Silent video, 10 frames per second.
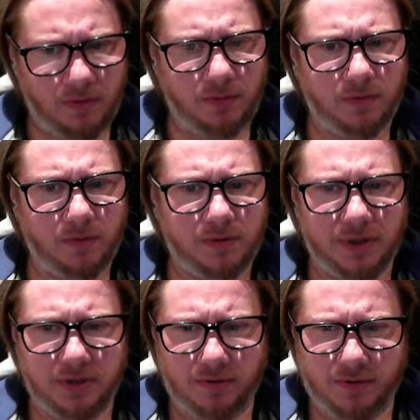Okie
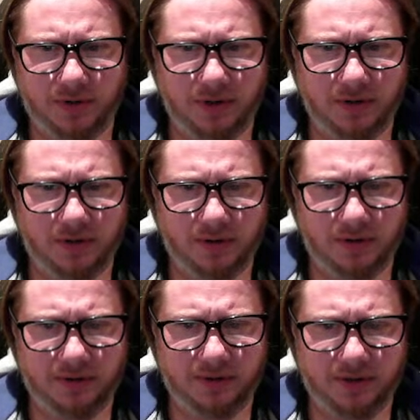dokie.
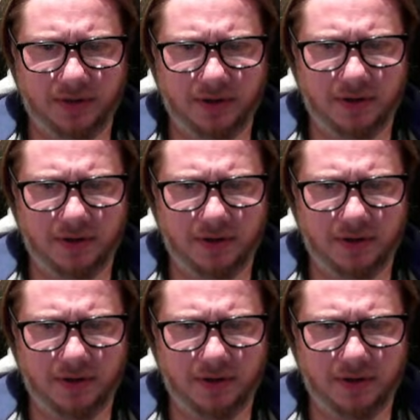Let's see.